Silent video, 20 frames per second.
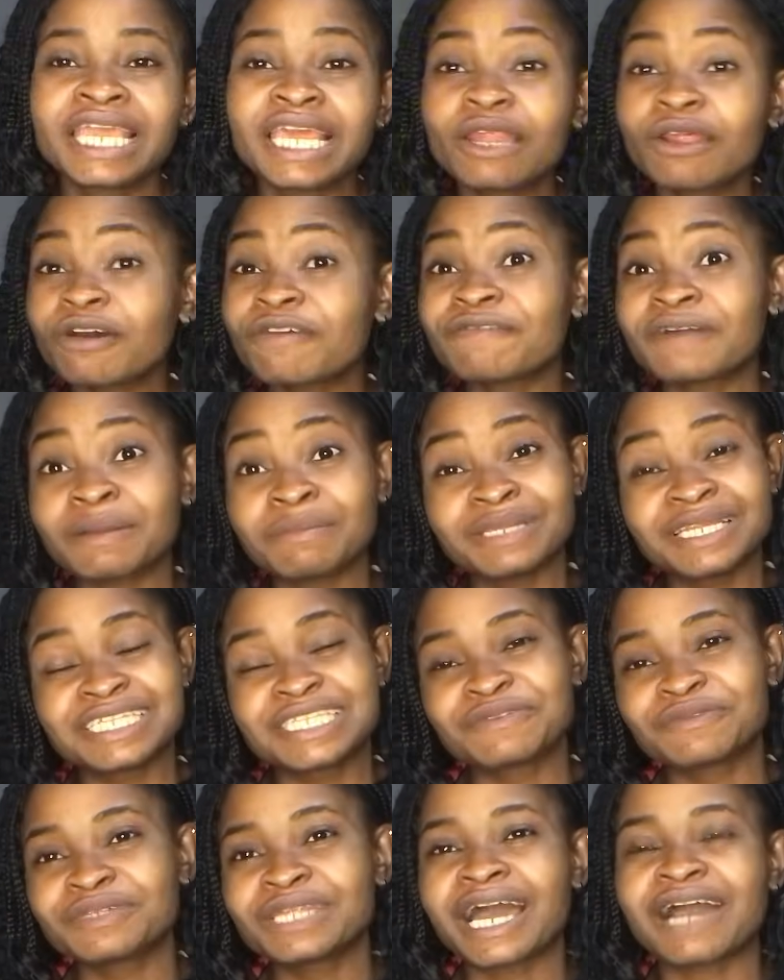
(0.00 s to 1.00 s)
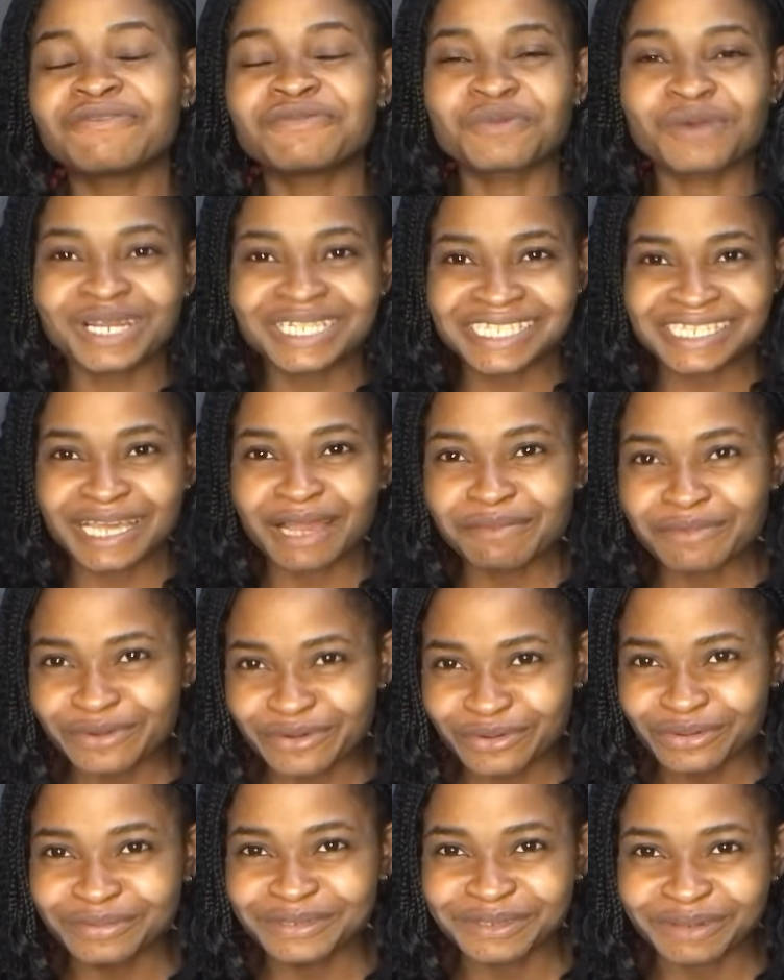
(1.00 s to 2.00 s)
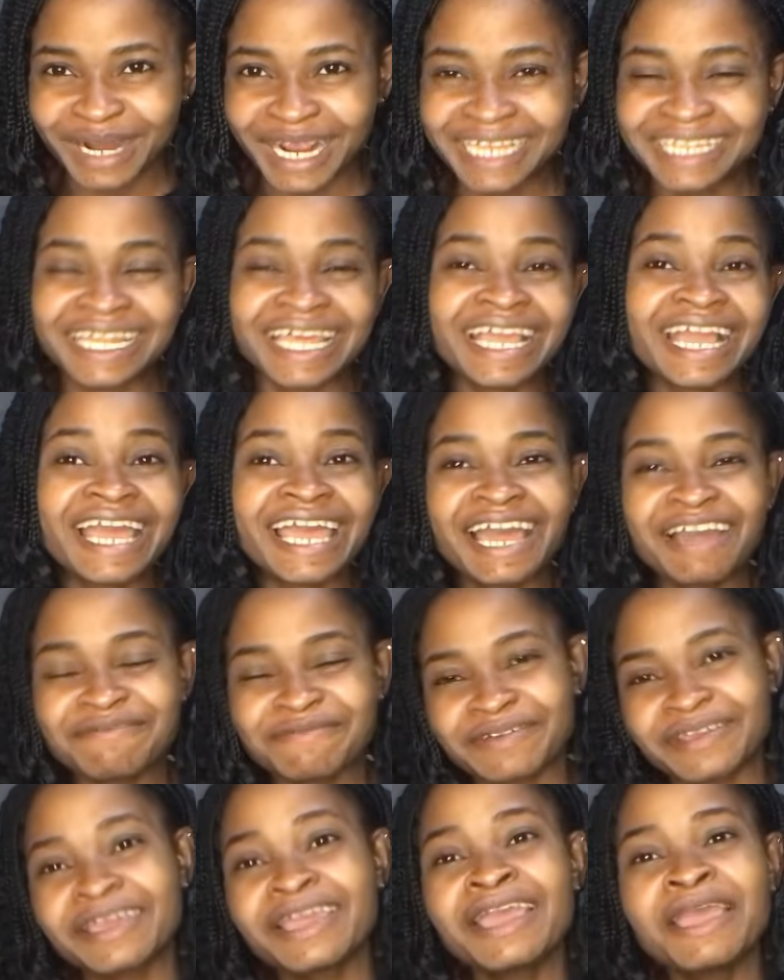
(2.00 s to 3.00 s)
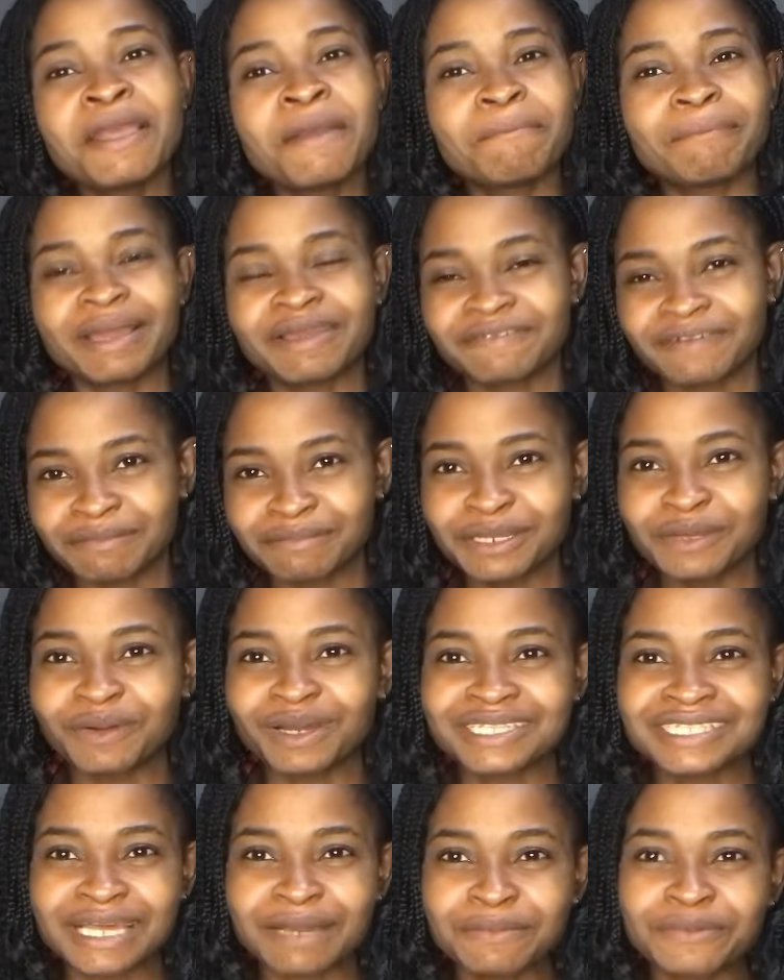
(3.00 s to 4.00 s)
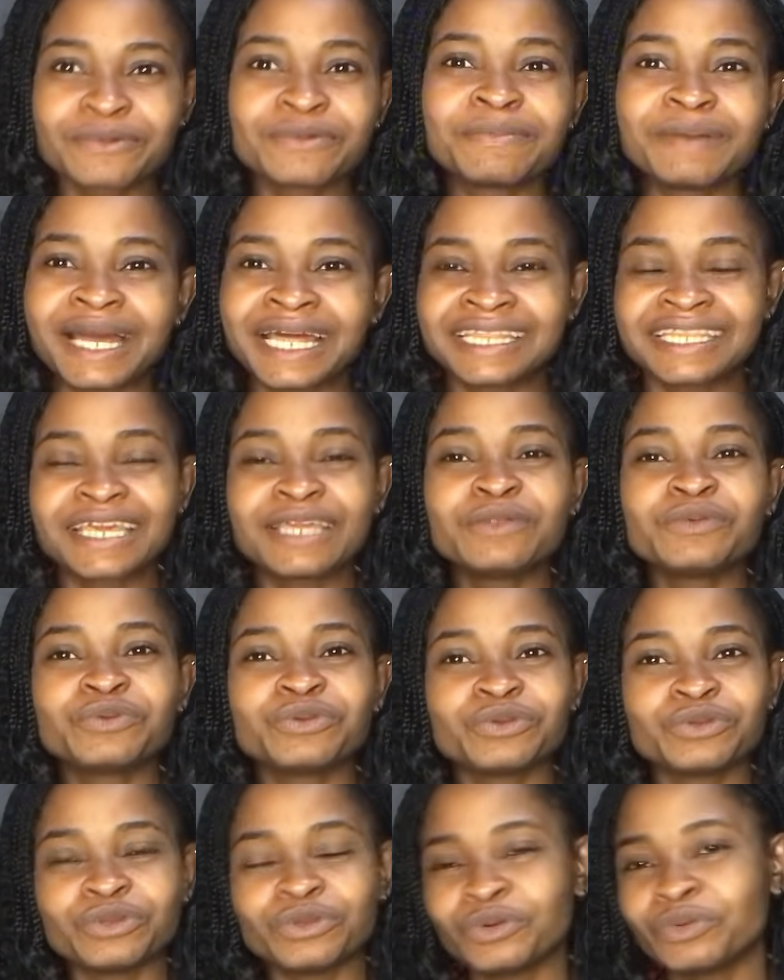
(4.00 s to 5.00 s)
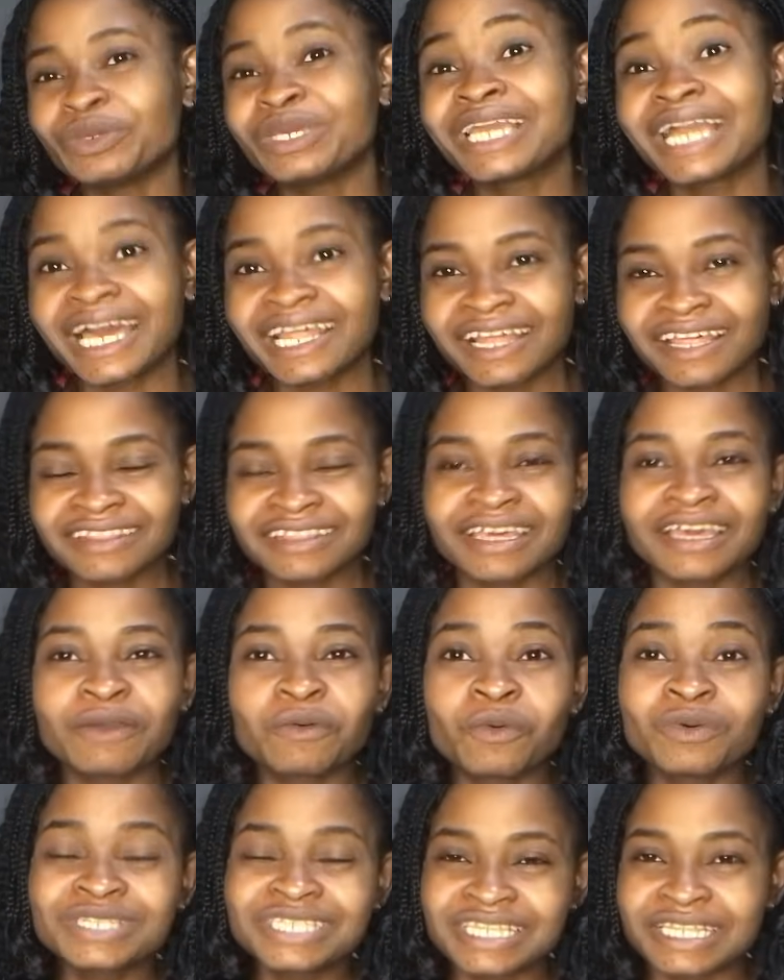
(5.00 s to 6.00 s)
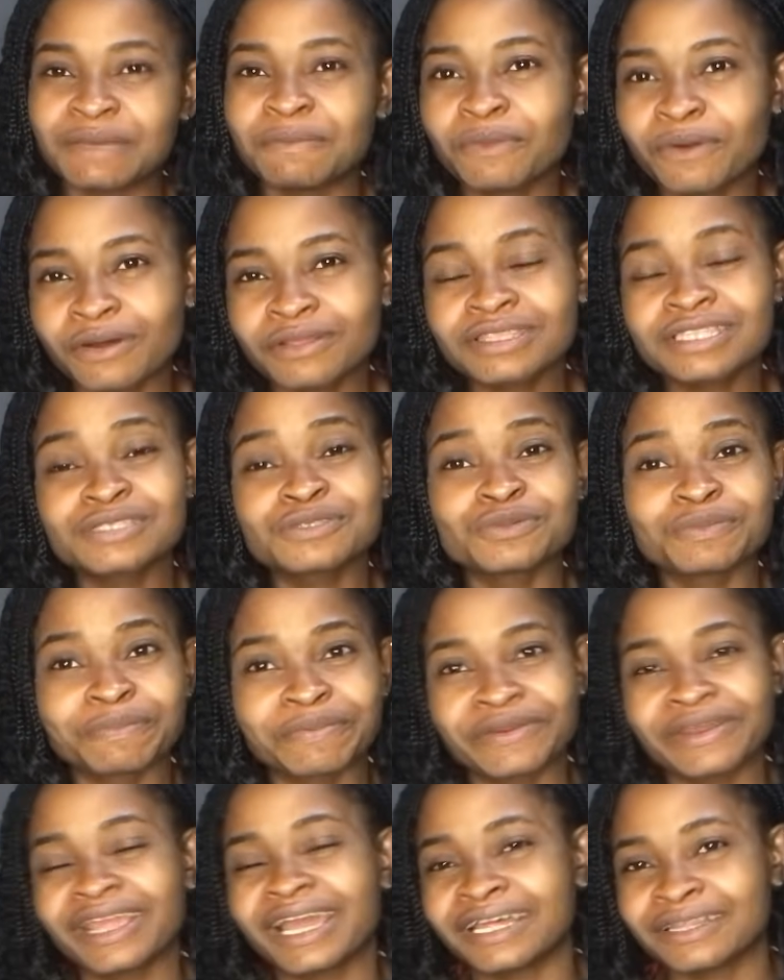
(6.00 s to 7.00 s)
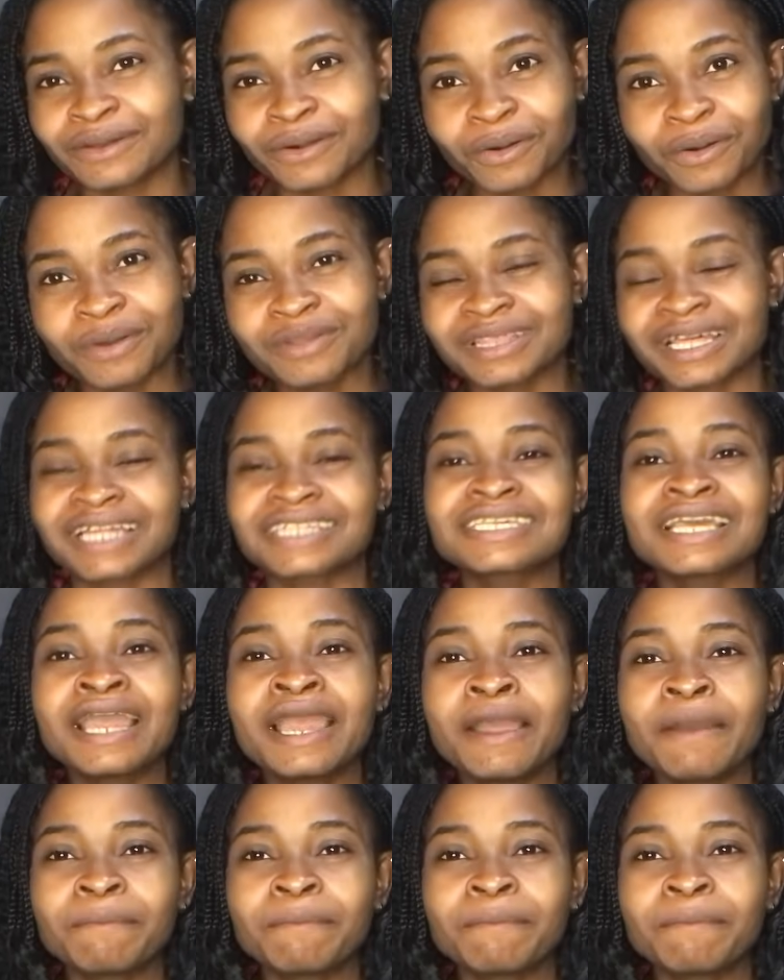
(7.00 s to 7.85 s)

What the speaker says: A lot of families even have WhatsApp groups, right? Like I have my family WhatsApp group, and then we gather there once in a month to pray and all that.